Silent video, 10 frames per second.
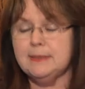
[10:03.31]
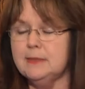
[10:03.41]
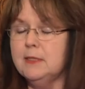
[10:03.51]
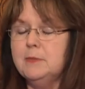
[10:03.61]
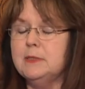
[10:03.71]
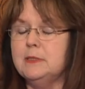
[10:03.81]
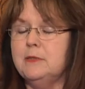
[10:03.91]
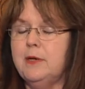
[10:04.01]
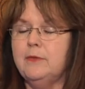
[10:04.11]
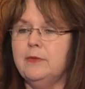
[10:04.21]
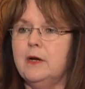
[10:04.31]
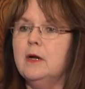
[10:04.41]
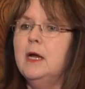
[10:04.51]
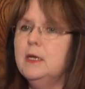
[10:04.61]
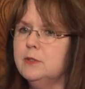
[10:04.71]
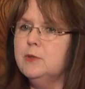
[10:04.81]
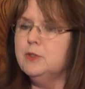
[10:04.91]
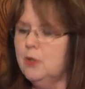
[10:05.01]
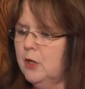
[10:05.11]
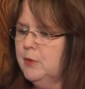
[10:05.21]
stigma's still out there. So
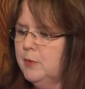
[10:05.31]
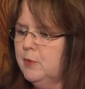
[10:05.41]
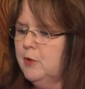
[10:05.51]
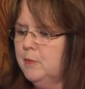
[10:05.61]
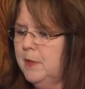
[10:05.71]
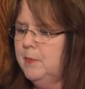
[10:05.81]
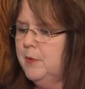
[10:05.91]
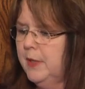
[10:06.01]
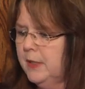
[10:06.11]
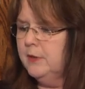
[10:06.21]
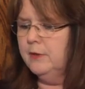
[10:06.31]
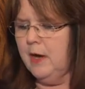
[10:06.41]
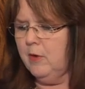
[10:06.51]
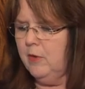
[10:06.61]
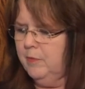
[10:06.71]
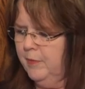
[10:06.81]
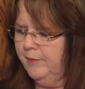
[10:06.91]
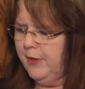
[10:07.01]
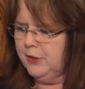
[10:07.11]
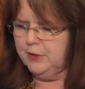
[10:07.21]
it's hard to recruit people into our
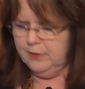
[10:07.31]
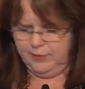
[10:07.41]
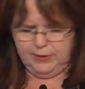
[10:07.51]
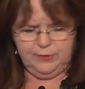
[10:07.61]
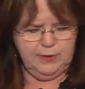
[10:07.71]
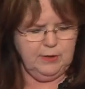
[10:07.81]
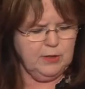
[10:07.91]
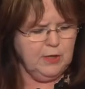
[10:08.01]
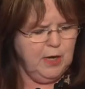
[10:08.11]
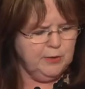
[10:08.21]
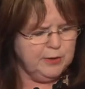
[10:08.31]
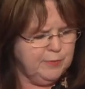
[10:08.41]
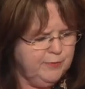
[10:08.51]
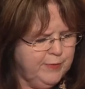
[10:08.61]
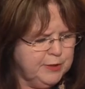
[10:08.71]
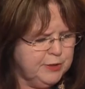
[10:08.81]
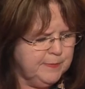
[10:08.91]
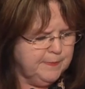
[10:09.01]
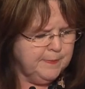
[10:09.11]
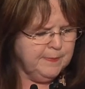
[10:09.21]
profession or into the oncology profession.